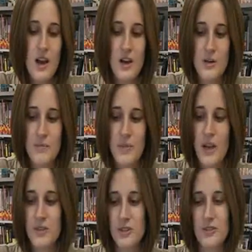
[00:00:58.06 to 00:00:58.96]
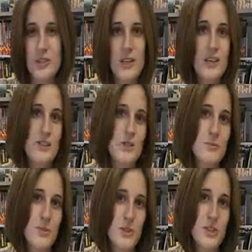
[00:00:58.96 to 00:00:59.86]
I was going to read an
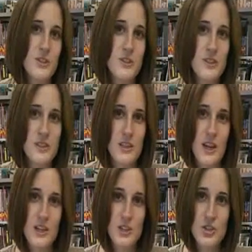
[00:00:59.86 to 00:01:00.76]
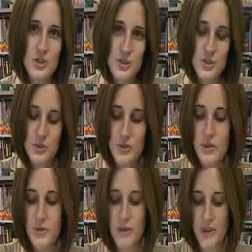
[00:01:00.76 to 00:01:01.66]
excerpt for you to kind of show you
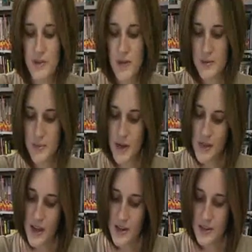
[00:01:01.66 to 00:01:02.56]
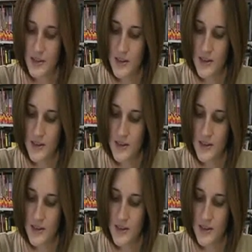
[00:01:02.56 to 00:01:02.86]
what they meant by that.